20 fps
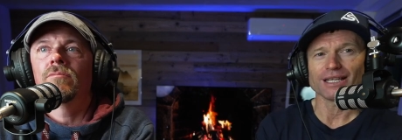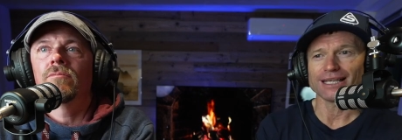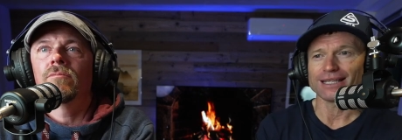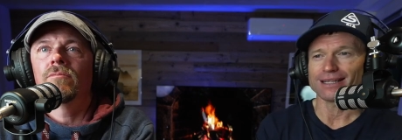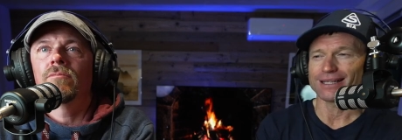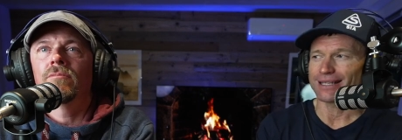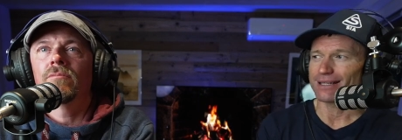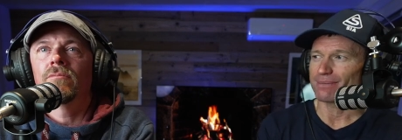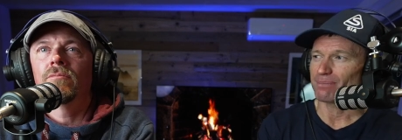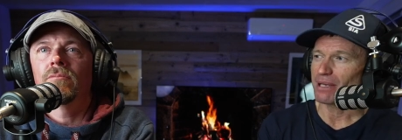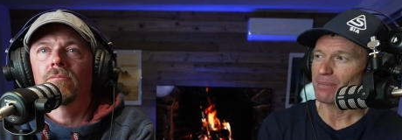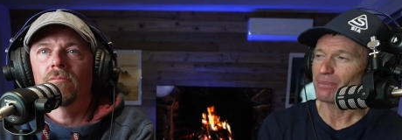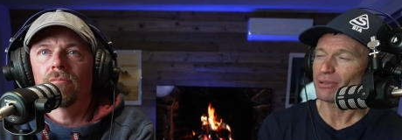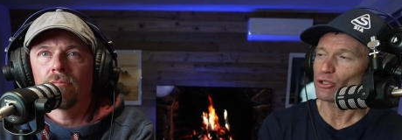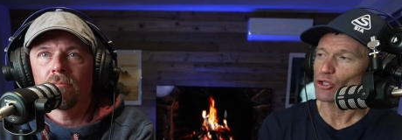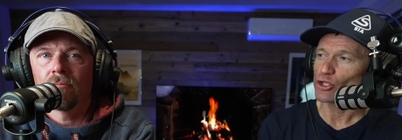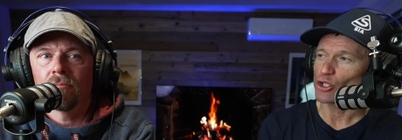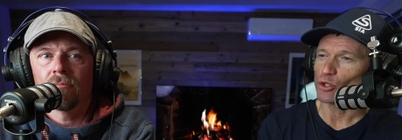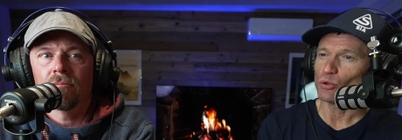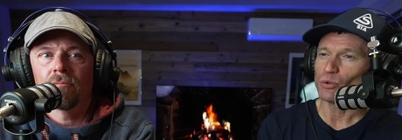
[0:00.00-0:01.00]
Speaker 1: they, they,
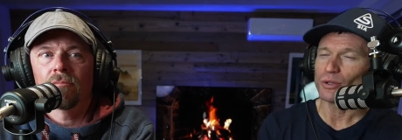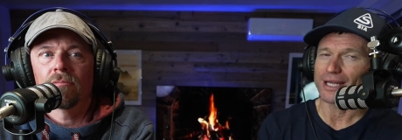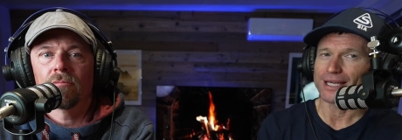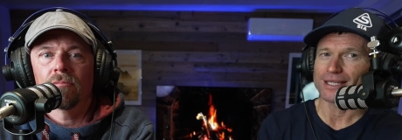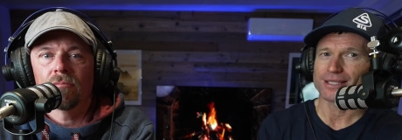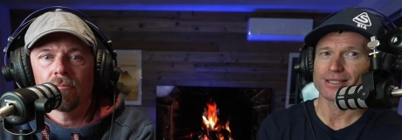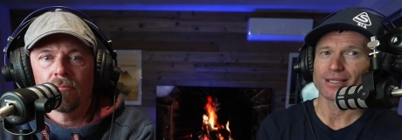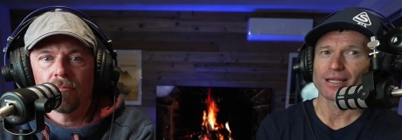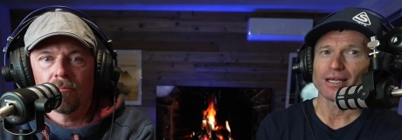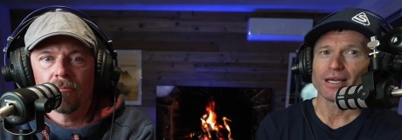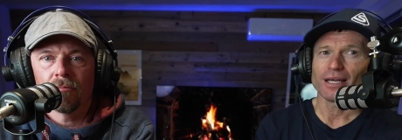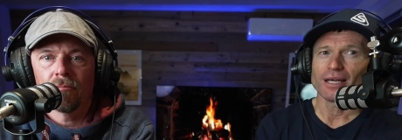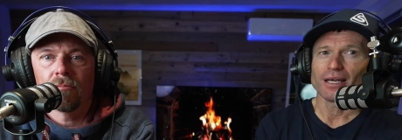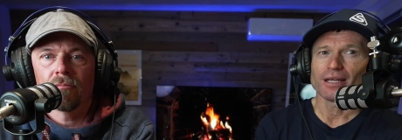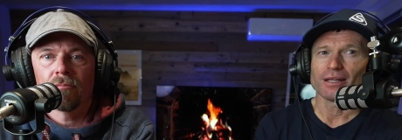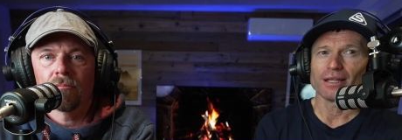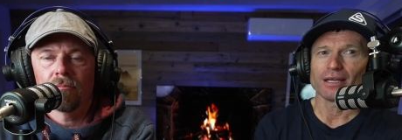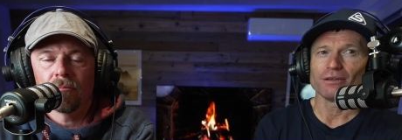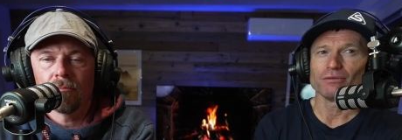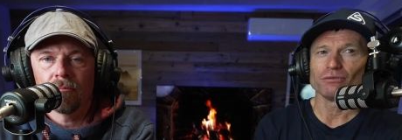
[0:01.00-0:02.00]
people do this.
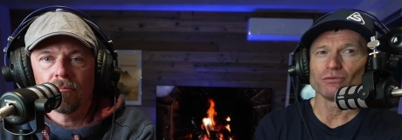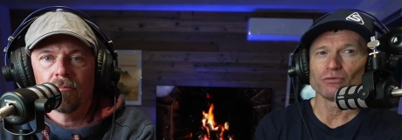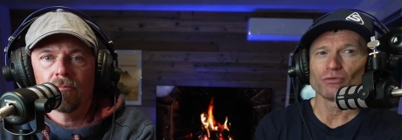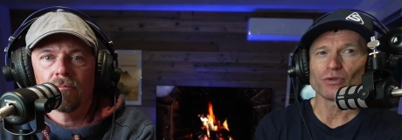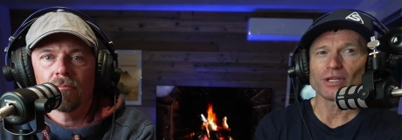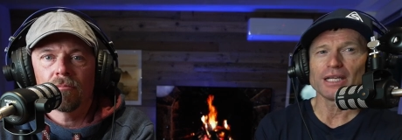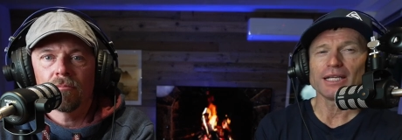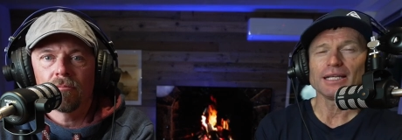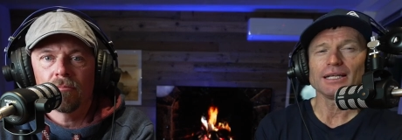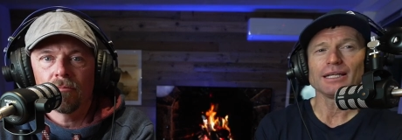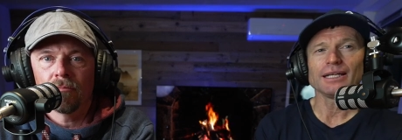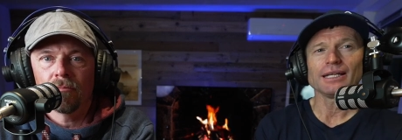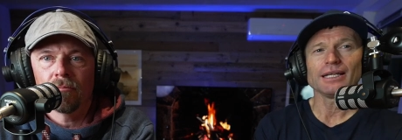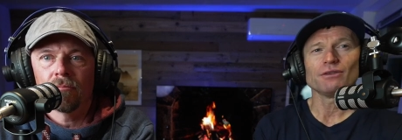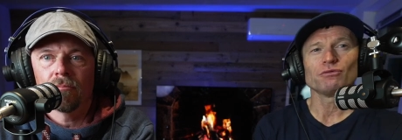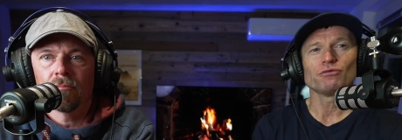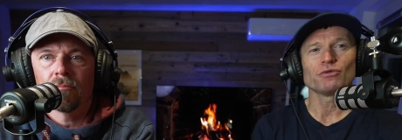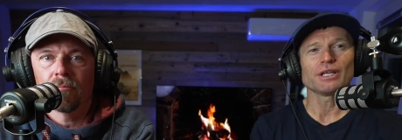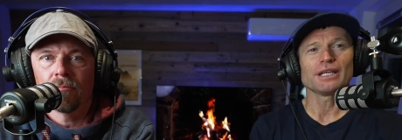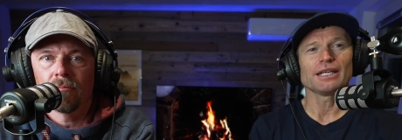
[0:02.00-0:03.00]
They
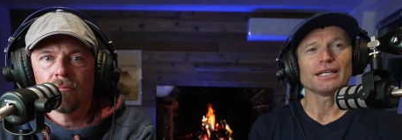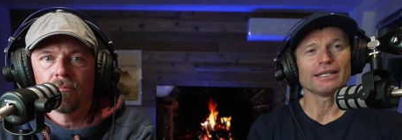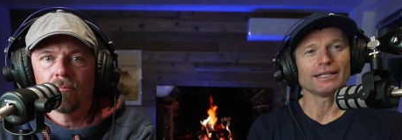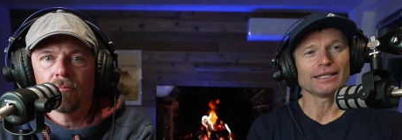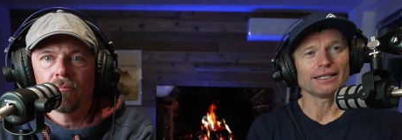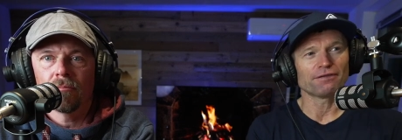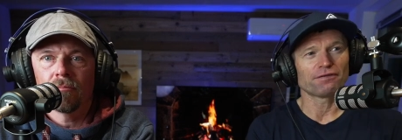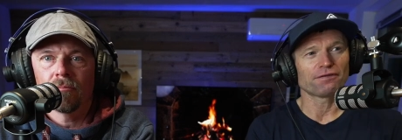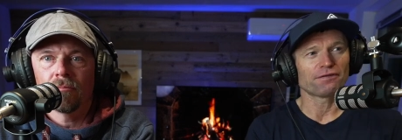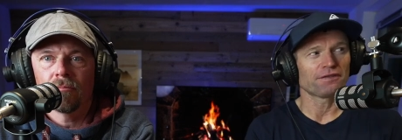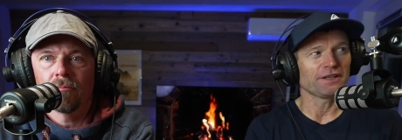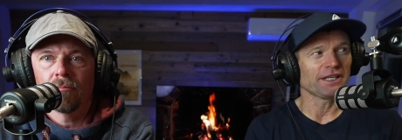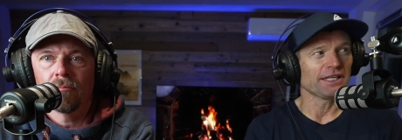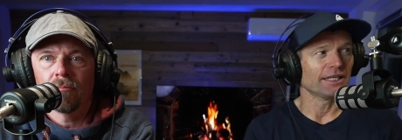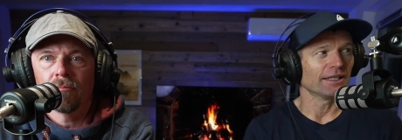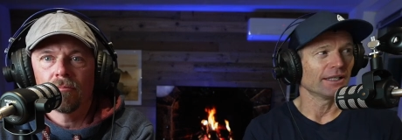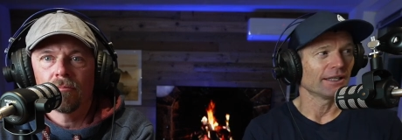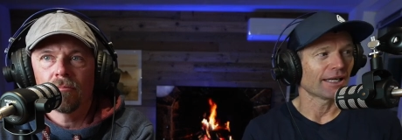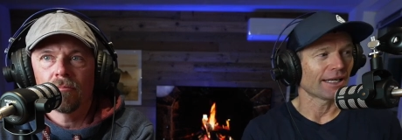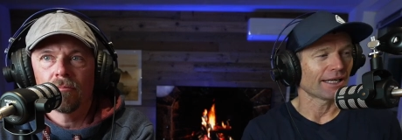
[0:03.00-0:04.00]
really, really
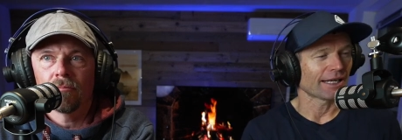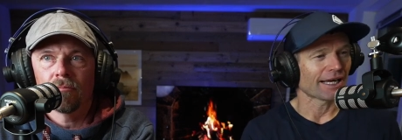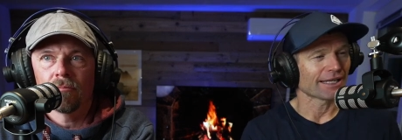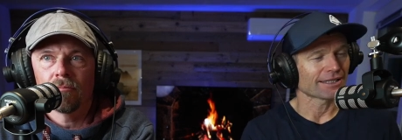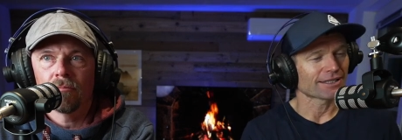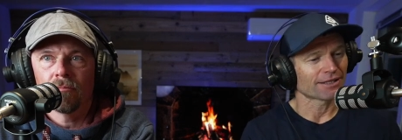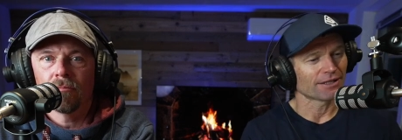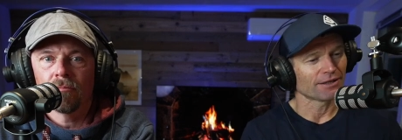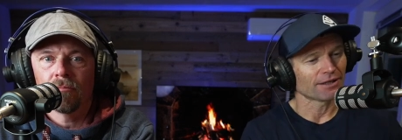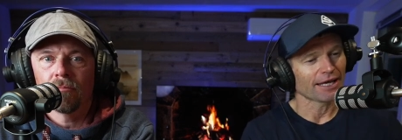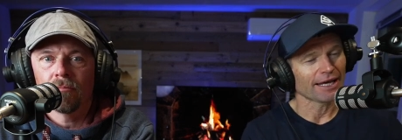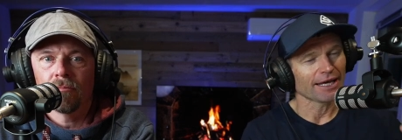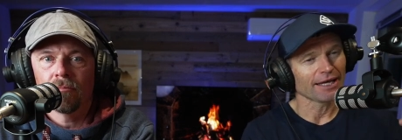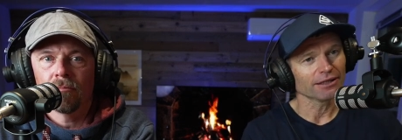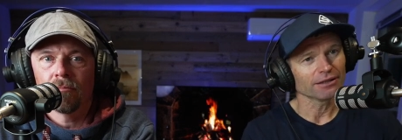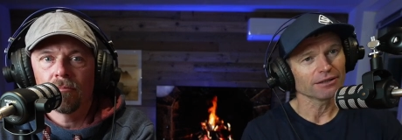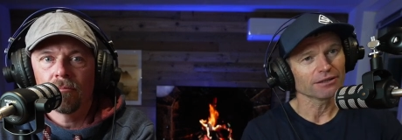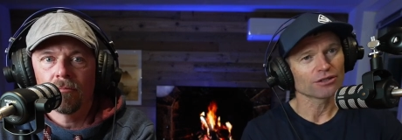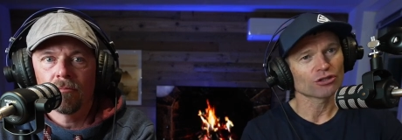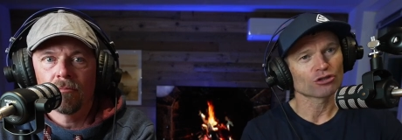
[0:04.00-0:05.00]
feel that as the
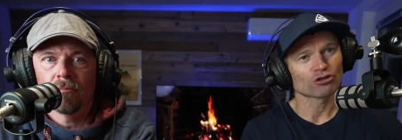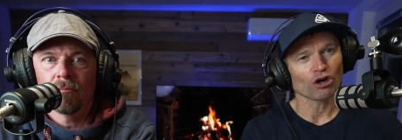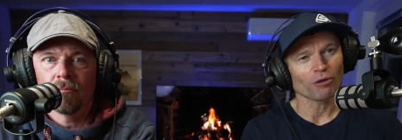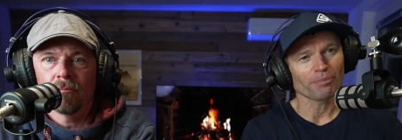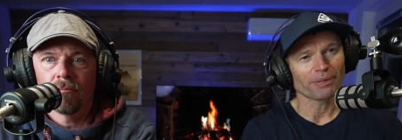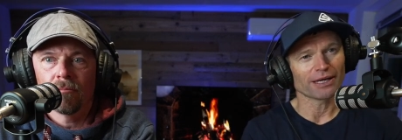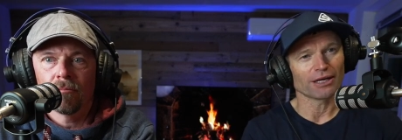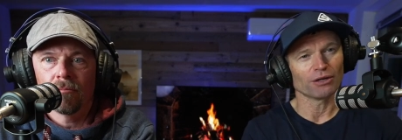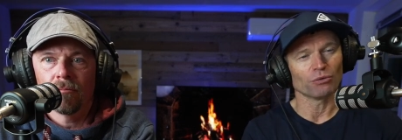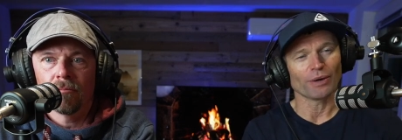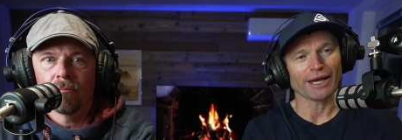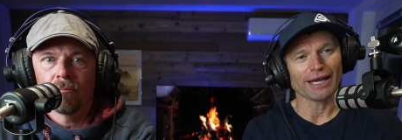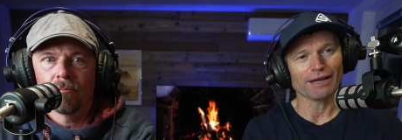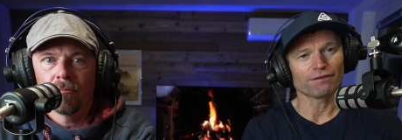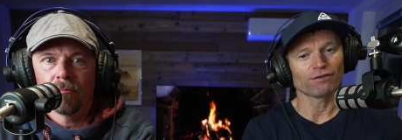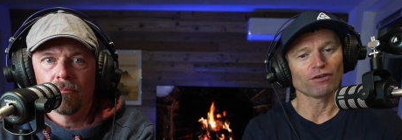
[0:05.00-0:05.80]
hill's dropping away